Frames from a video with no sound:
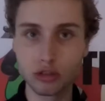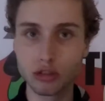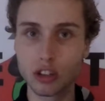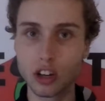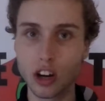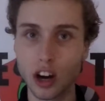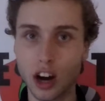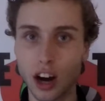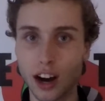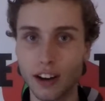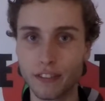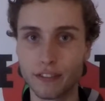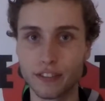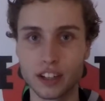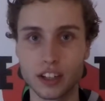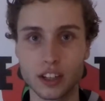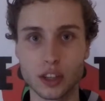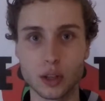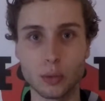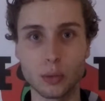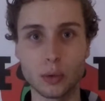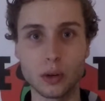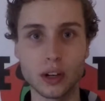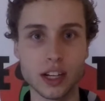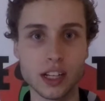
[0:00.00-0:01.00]
off into the
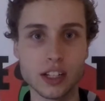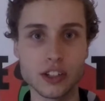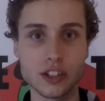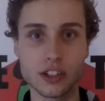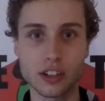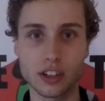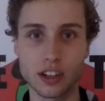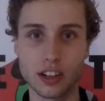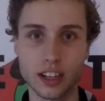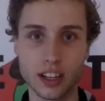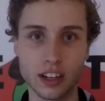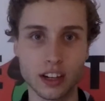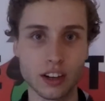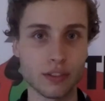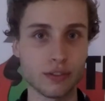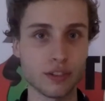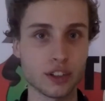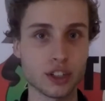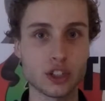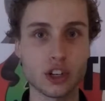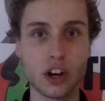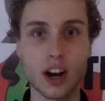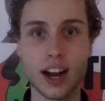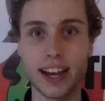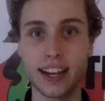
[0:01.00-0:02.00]
woods, or if you
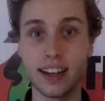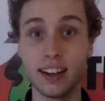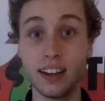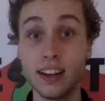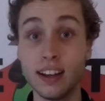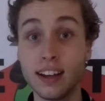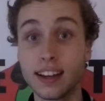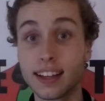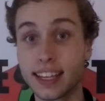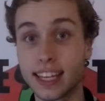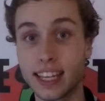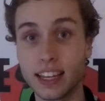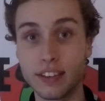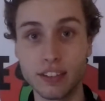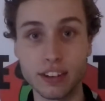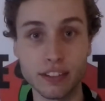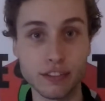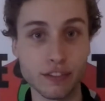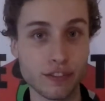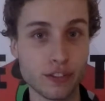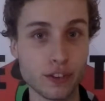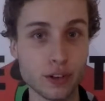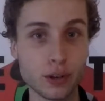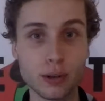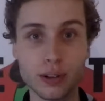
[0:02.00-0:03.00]
try give it
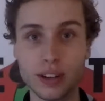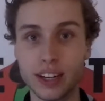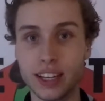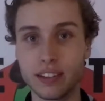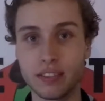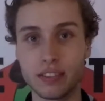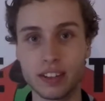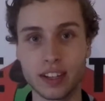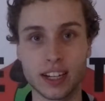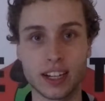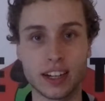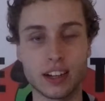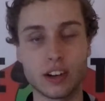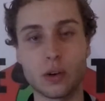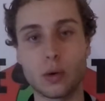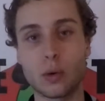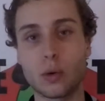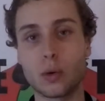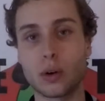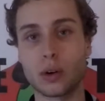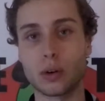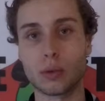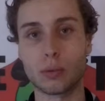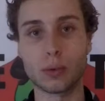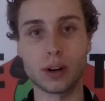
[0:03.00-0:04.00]
food even,
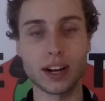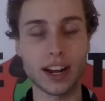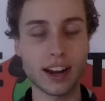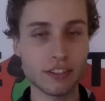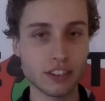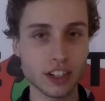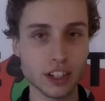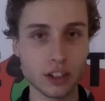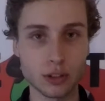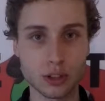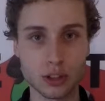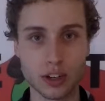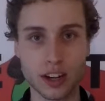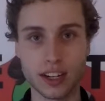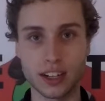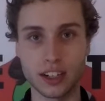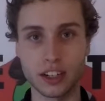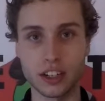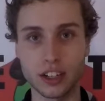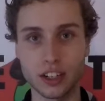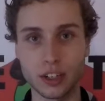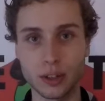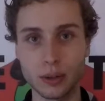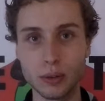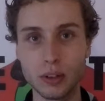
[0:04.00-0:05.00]
or whatever you try to
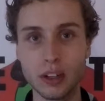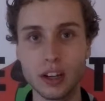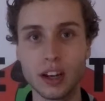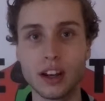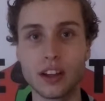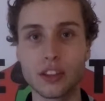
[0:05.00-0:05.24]
do,